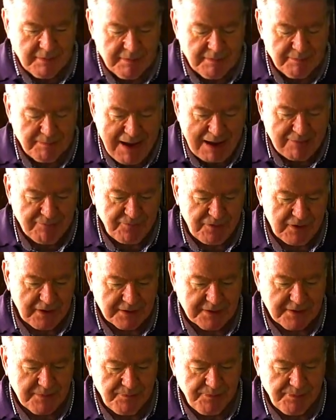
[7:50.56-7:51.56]
pamphlet.
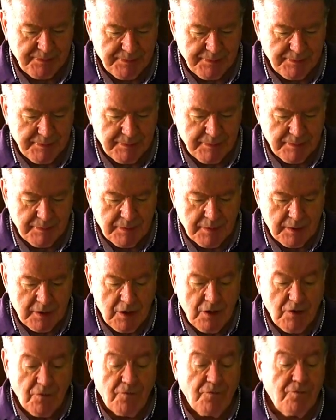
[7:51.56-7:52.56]

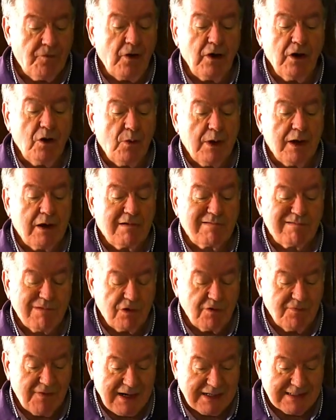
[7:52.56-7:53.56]
Following
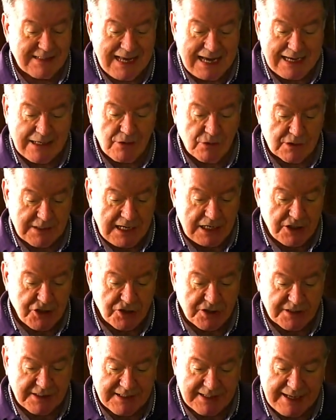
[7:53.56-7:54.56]
Gruenwald's
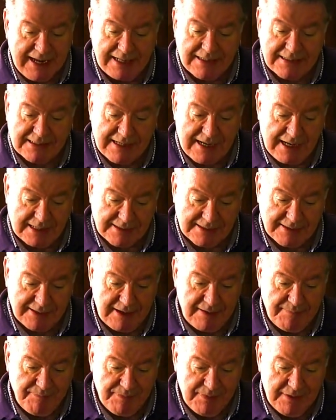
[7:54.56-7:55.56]
accusations against Kastner,
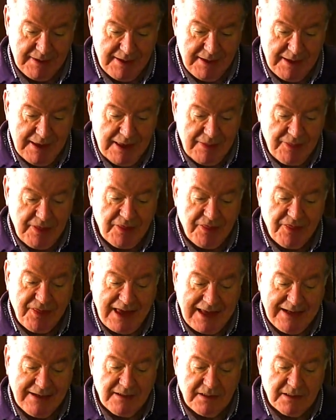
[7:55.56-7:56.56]
the
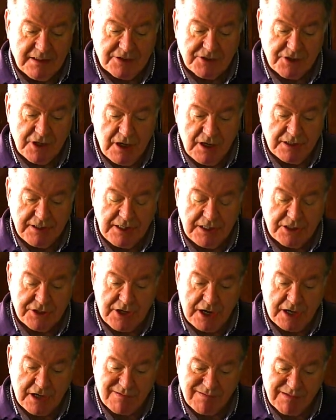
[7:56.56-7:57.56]
then Attorney
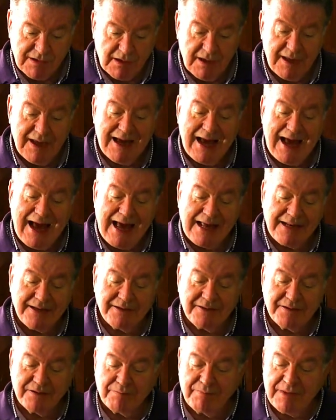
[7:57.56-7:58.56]
General
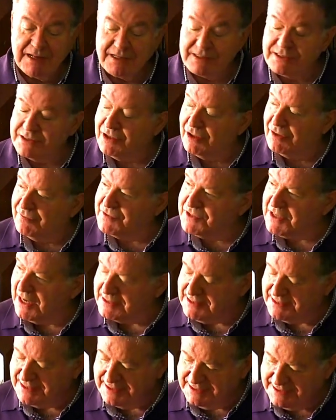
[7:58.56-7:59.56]
and Minister of
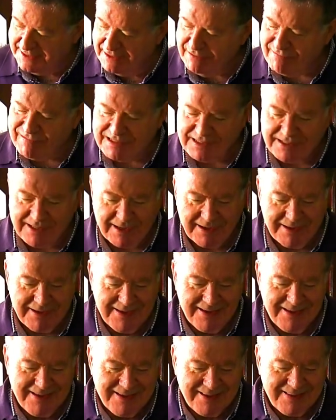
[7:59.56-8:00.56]
Justice, interesting
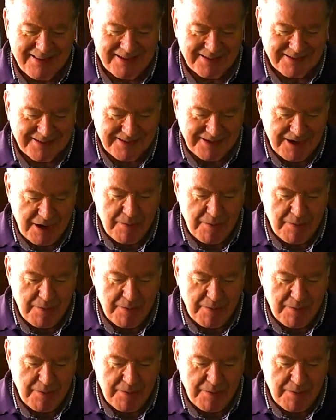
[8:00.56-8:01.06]
that